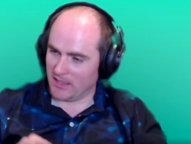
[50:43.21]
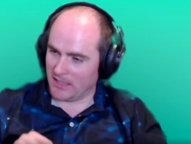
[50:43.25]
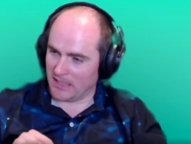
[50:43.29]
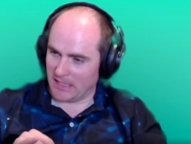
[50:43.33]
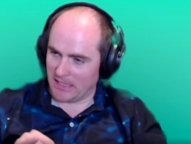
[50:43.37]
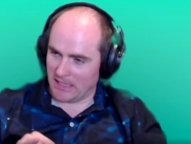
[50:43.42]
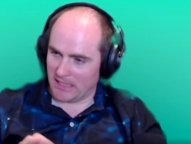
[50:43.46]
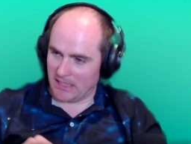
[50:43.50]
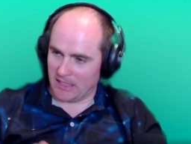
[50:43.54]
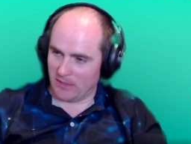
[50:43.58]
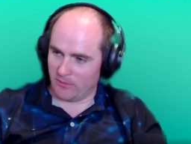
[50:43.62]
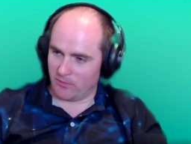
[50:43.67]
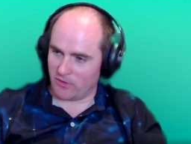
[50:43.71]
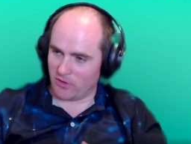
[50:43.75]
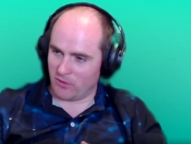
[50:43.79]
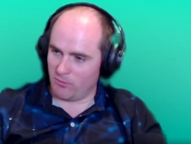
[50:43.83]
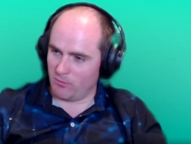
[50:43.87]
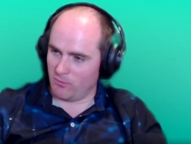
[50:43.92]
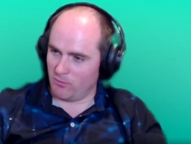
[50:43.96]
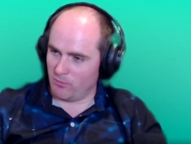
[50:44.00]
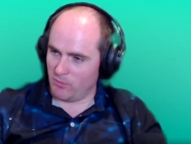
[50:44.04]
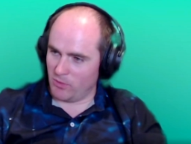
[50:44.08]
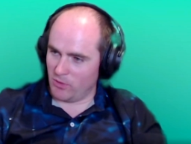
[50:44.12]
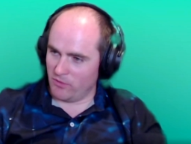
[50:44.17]
I've got
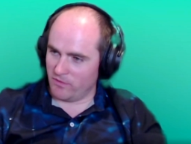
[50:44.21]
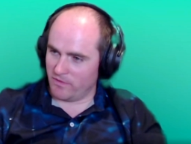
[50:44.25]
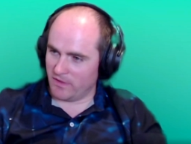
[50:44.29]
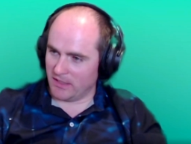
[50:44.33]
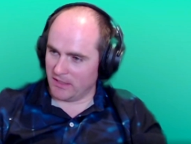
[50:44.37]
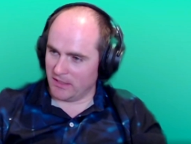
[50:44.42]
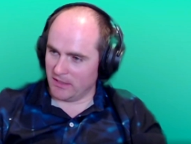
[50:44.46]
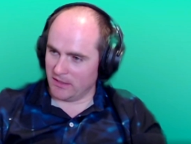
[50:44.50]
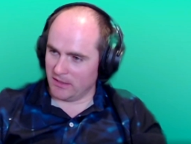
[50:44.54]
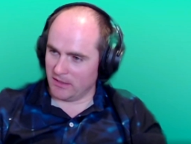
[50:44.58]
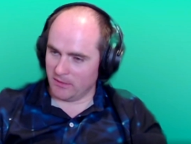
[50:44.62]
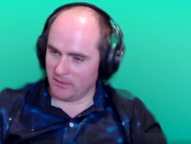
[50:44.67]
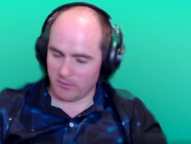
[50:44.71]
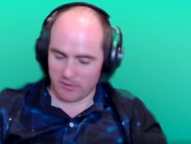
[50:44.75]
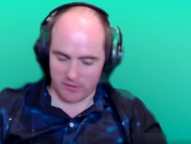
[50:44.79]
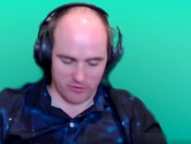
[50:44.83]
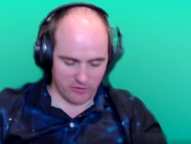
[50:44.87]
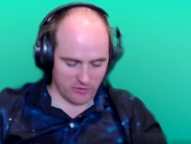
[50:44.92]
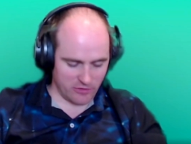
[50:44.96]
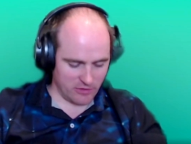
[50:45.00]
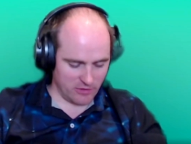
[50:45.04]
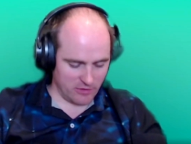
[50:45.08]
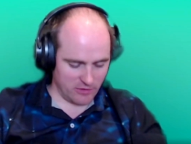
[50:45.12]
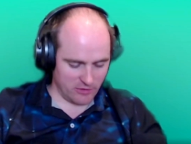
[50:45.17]
Movely,
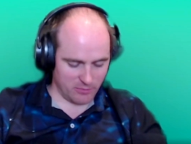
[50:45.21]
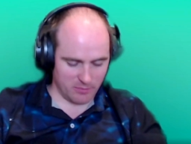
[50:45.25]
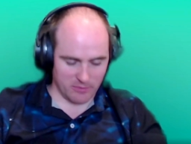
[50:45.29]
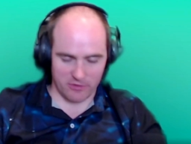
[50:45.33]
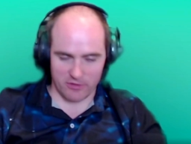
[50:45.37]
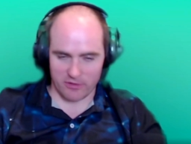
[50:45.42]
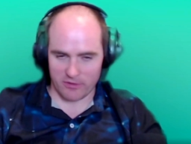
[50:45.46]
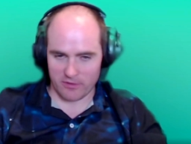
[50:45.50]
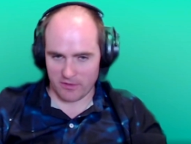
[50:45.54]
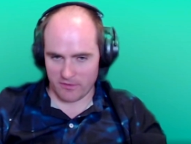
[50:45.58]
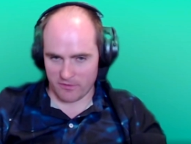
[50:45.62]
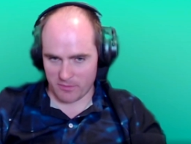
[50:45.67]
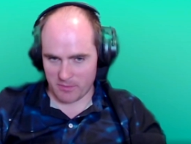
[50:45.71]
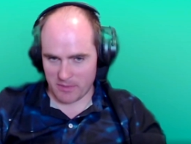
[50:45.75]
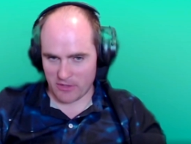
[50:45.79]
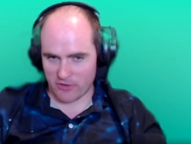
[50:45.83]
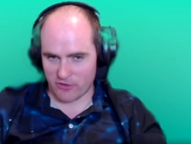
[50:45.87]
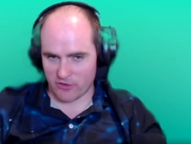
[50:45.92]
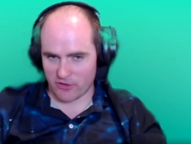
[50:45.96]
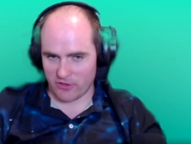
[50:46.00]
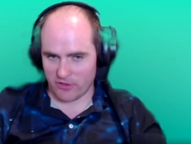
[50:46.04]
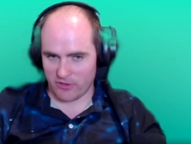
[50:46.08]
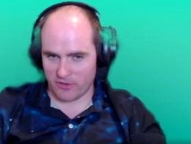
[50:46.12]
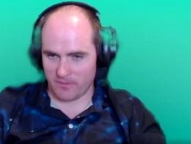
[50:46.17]
which is material
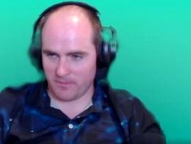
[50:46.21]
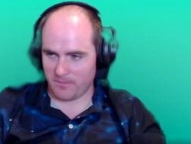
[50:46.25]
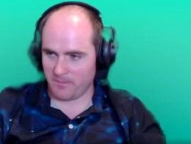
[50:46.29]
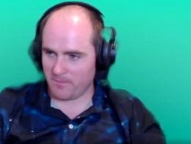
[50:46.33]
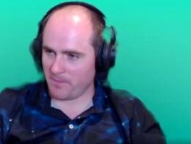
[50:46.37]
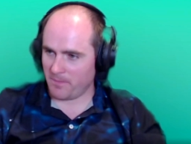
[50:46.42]
information.